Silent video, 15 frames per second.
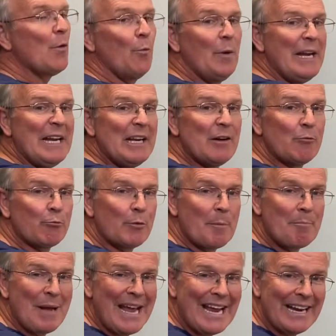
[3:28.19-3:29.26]
we
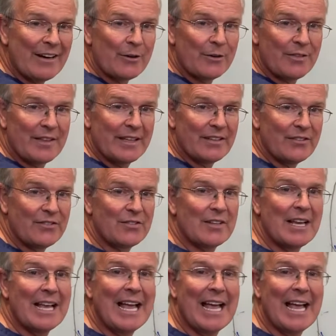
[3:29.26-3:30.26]
repair this,